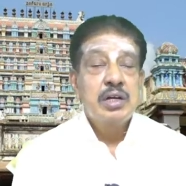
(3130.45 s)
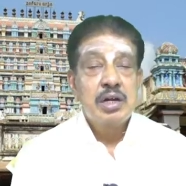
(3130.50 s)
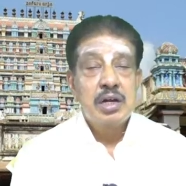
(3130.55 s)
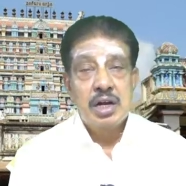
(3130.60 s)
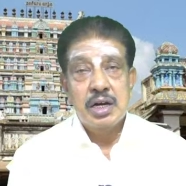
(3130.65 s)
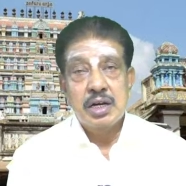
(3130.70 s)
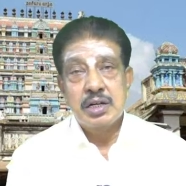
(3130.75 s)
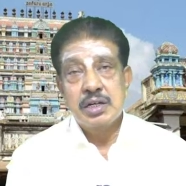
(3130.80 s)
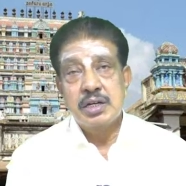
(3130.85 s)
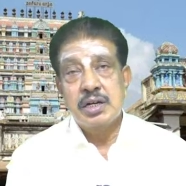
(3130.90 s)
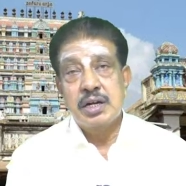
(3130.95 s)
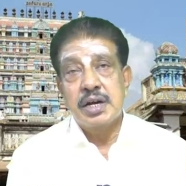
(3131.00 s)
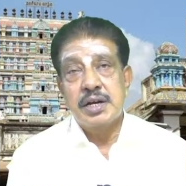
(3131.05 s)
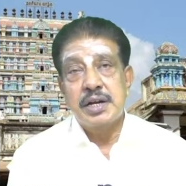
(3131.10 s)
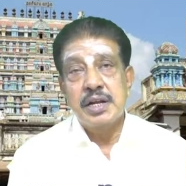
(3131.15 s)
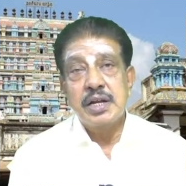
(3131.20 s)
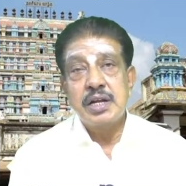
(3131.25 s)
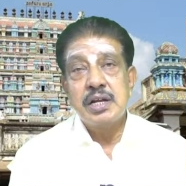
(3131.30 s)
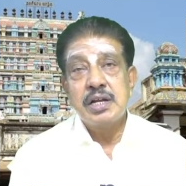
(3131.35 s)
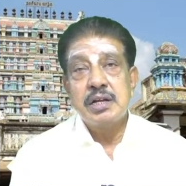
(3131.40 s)
and
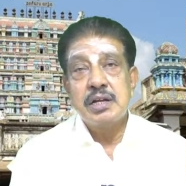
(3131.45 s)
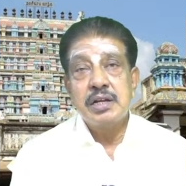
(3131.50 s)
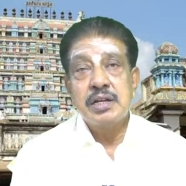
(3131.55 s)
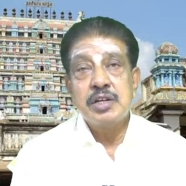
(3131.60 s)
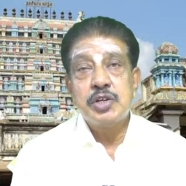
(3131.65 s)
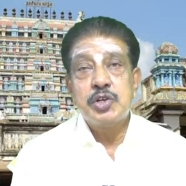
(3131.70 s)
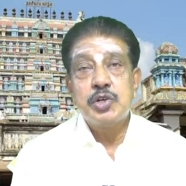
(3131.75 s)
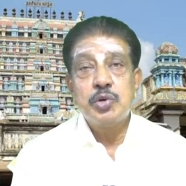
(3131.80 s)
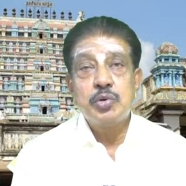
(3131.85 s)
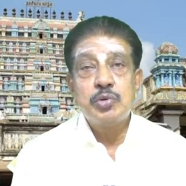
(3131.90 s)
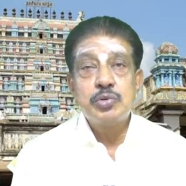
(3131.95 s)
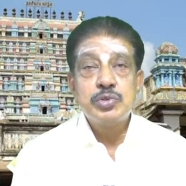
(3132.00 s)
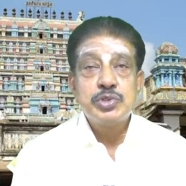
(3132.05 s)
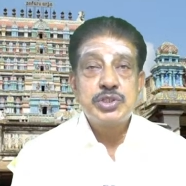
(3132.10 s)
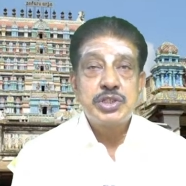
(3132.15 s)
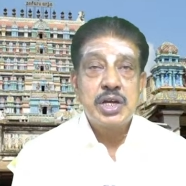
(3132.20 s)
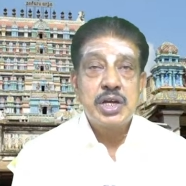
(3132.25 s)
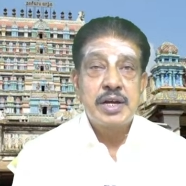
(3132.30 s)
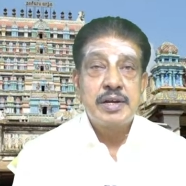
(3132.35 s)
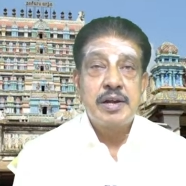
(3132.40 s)
getting in
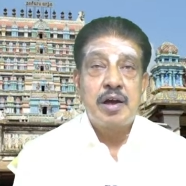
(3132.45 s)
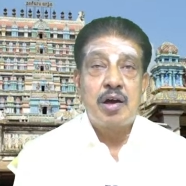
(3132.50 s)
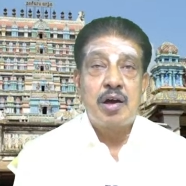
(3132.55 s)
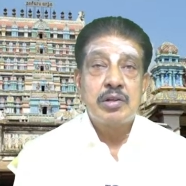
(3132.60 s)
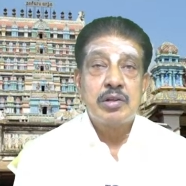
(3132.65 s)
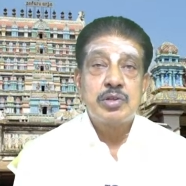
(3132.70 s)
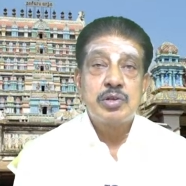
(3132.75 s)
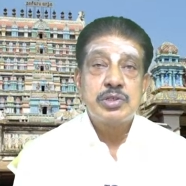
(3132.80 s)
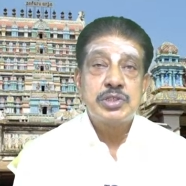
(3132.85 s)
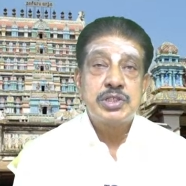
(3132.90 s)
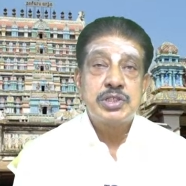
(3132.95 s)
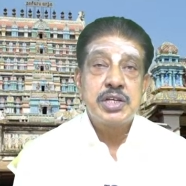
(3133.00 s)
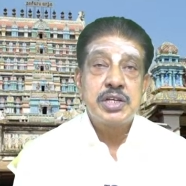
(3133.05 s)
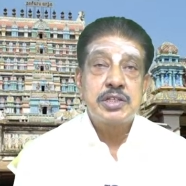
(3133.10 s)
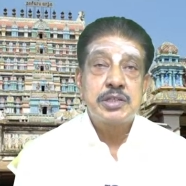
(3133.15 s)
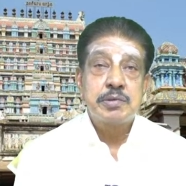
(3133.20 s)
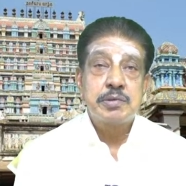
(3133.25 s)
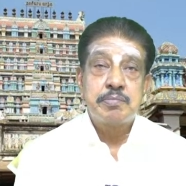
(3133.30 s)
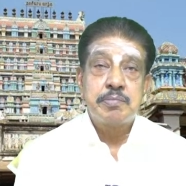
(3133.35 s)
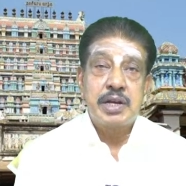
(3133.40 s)
queues, and all those
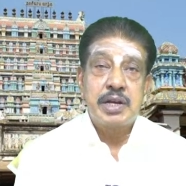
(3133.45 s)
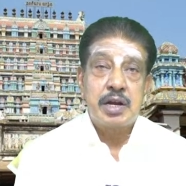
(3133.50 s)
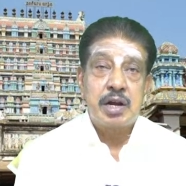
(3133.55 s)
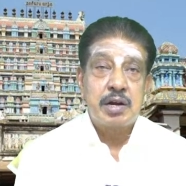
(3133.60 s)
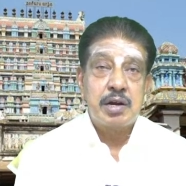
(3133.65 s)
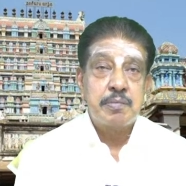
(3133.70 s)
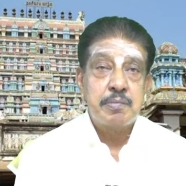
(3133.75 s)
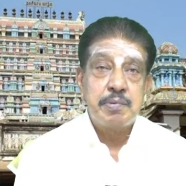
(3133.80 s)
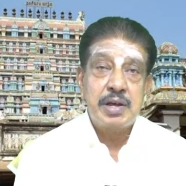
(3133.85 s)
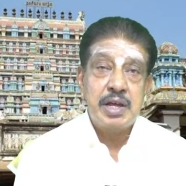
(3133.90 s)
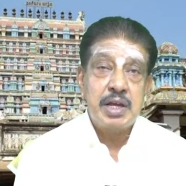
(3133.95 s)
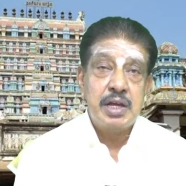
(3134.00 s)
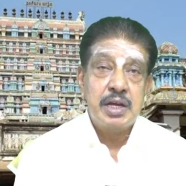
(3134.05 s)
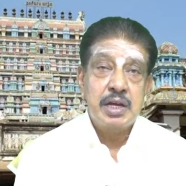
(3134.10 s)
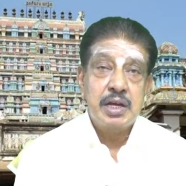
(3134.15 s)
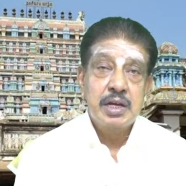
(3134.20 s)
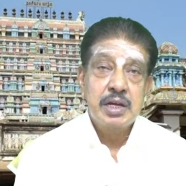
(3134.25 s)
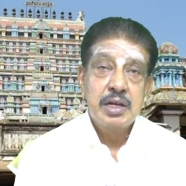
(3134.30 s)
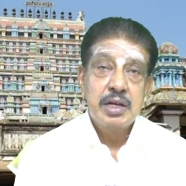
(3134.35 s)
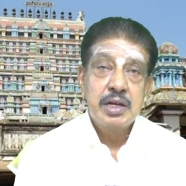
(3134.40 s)
things may not be
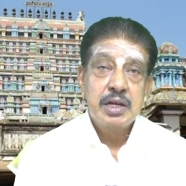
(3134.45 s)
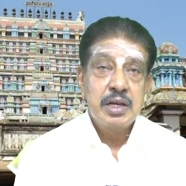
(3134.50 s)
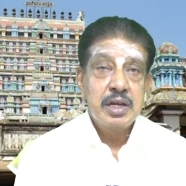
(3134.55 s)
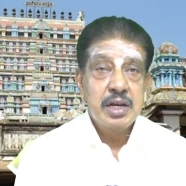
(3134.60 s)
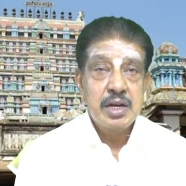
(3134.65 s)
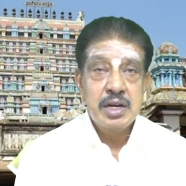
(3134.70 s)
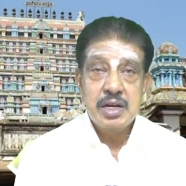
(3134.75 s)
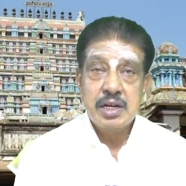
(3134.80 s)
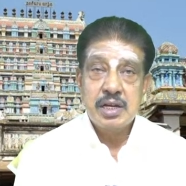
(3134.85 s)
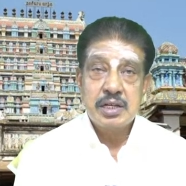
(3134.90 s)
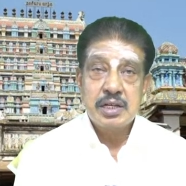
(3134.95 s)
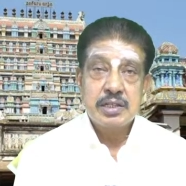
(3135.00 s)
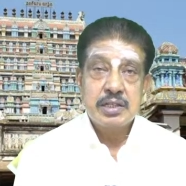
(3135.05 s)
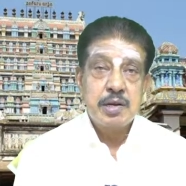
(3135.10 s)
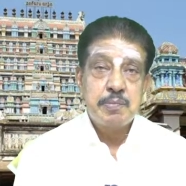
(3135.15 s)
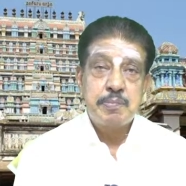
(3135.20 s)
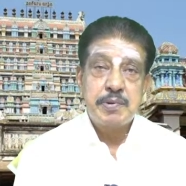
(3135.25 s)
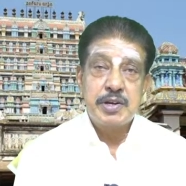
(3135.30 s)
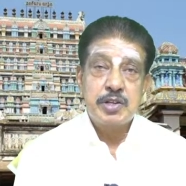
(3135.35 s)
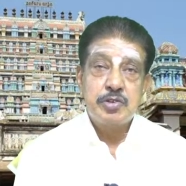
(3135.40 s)
in
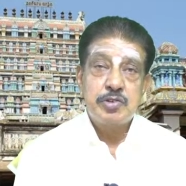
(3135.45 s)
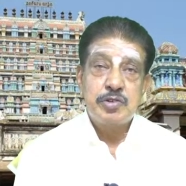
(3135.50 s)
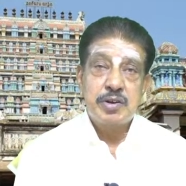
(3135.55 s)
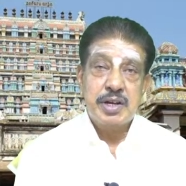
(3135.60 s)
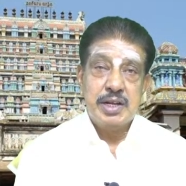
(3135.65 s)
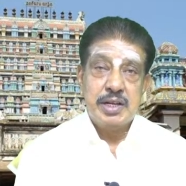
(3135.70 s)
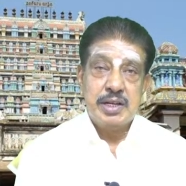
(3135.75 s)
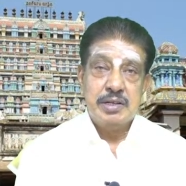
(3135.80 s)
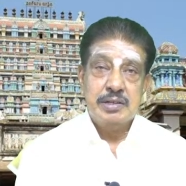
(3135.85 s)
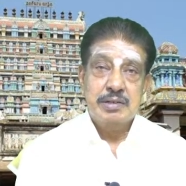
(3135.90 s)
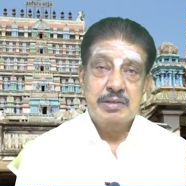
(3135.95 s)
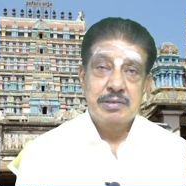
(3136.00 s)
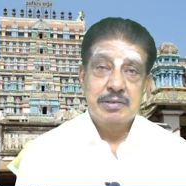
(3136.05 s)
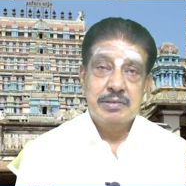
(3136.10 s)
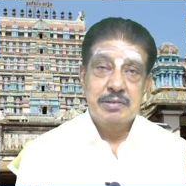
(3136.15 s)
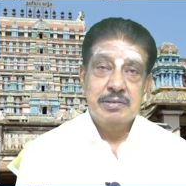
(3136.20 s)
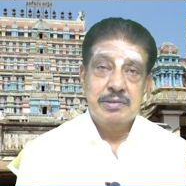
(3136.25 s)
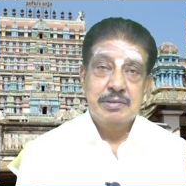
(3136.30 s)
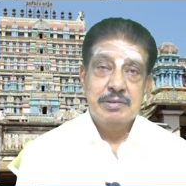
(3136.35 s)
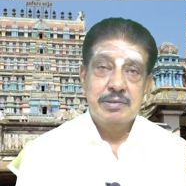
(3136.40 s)
Tiruparandurai.
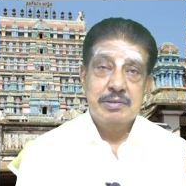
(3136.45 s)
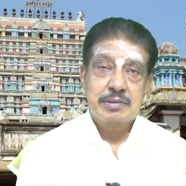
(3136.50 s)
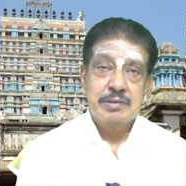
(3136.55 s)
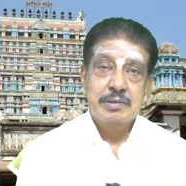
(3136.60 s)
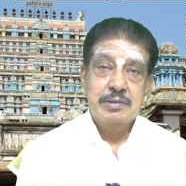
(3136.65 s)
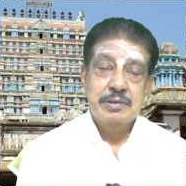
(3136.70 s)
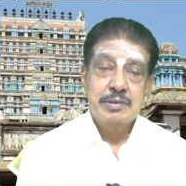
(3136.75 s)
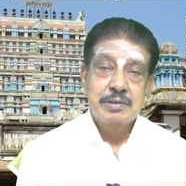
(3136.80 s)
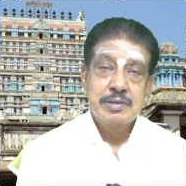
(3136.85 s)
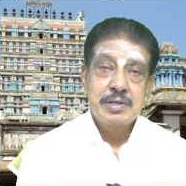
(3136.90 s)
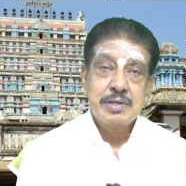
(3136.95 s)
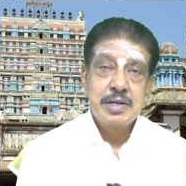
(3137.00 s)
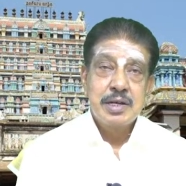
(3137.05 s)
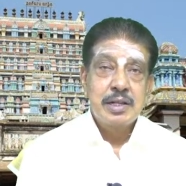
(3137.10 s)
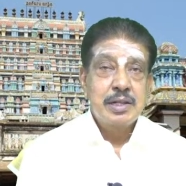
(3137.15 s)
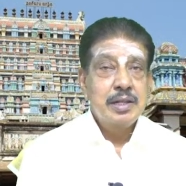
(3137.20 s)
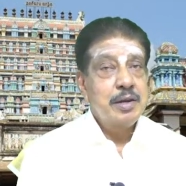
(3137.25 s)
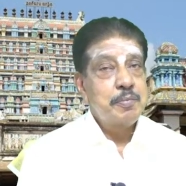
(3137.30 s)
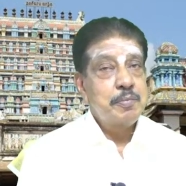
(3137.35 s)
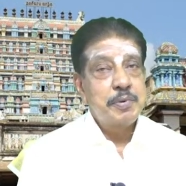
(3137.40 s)

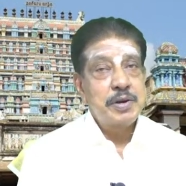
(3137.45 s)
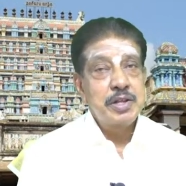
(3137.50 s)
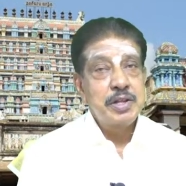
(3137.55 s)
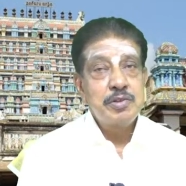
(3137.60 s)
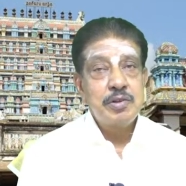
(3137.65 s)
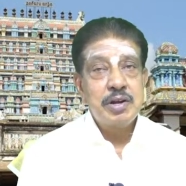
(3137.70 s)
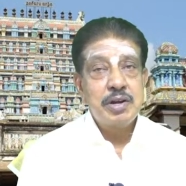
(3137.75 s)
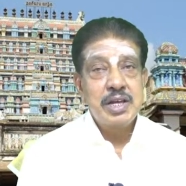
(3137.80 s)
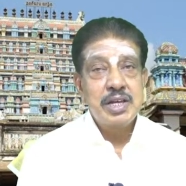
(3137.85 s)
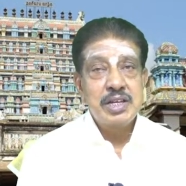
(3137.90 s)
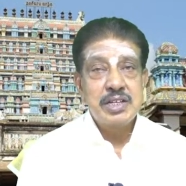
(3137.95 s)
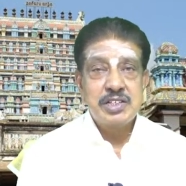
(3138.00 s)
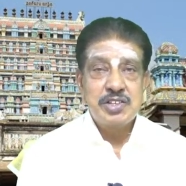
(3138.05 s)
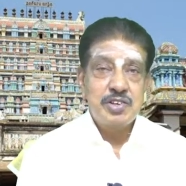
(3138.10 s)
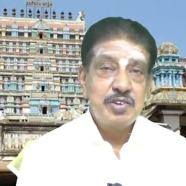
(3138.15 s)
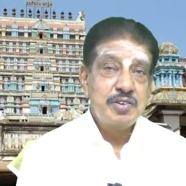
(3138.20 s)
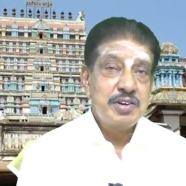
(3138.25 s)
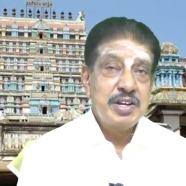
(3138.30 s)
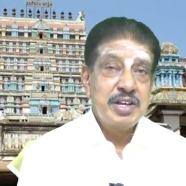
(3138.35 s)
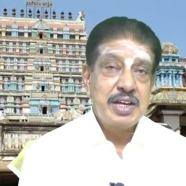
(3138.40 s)
Tiruparandurai is
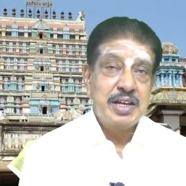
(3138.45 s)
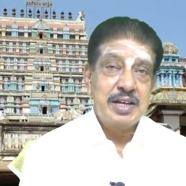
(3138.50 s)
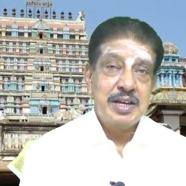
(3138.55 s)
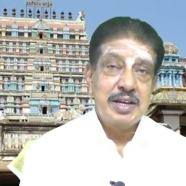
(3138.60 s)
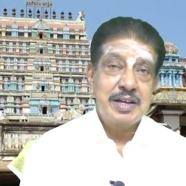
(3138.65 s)
unique.